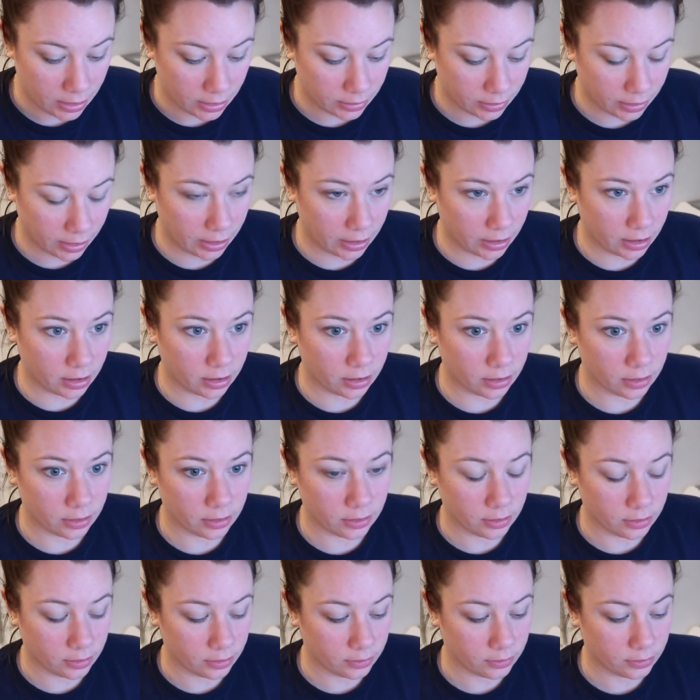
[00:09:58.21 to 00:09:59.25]
Like,
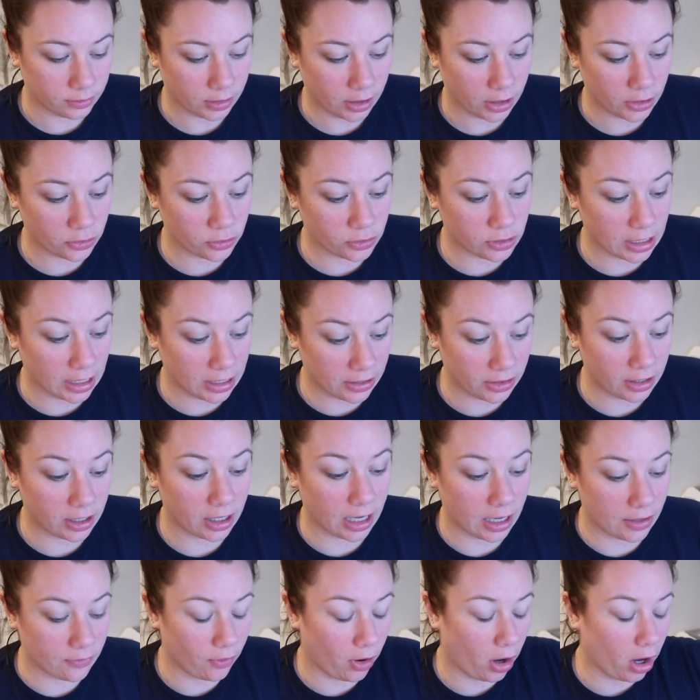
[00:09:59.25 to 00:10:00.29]
I should say, I think I
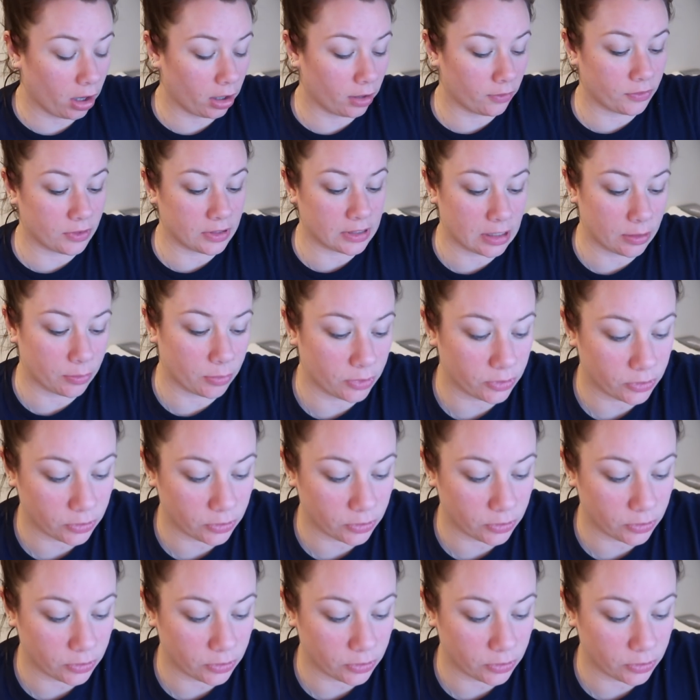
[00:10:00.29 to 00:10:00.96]
have all of December.